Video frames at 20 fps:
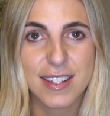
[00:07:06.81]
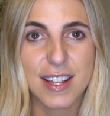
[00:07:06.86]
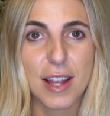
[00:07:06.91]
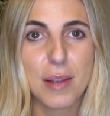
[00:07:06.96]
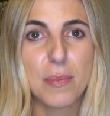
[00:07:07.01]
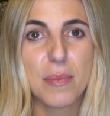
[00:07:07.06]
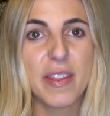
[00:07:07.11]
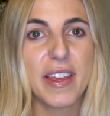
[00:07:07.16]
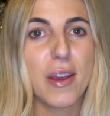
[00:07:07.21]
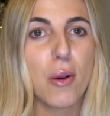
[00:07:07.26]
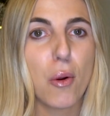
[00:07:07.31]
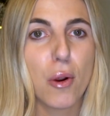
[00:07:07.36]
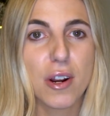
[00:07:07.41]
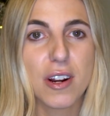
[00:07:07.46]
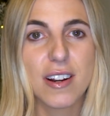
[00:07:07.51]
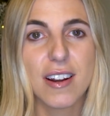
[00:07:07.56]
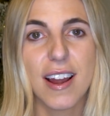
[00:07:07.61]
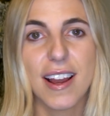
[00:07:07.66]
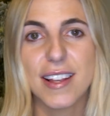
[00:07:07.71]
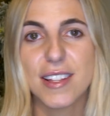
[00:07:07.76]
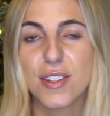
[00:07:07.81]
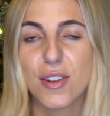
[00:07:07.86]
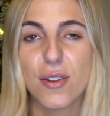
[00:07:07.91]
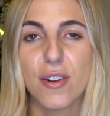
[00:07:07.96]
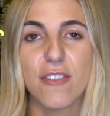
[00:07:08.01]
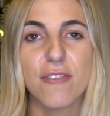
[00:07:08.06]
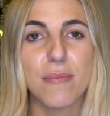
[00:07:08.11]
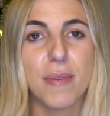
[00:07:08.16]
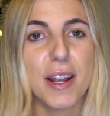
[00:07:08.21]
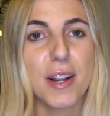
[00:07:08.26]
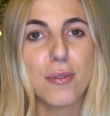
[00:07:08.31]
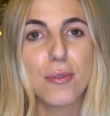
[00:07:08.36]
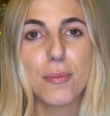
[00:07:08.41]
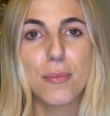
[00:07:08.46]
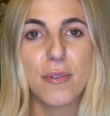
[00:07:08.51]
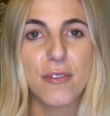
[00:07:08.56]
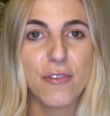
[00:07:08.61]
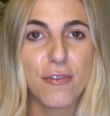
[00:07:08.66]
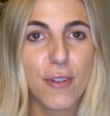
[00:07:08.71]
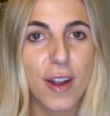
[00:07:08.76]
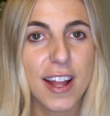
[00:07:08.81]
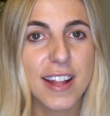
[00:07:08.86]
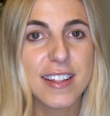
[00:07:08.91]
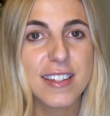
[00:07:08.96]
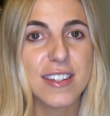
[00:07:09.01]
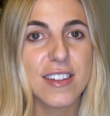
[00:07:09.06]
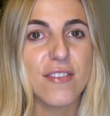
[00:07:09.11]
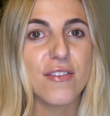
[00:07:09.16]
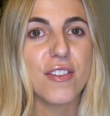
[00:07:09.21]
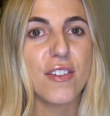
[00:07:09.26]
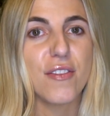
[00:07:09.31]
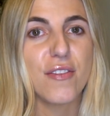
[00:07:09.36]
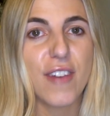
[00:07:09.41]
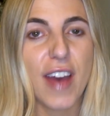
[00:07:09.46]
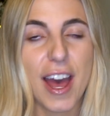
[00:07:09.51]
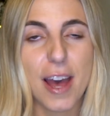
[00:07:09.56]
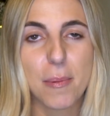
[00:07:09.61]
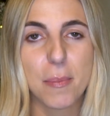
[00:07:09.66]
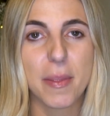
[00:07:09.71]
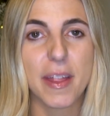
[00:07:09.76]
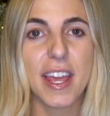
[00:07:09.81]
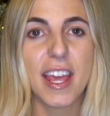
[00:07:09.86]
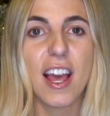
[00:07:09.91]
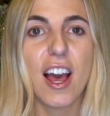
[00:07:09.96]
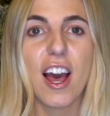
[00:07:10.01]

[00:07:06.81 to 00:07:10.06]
I'm the organizer of my group of friends, of the family.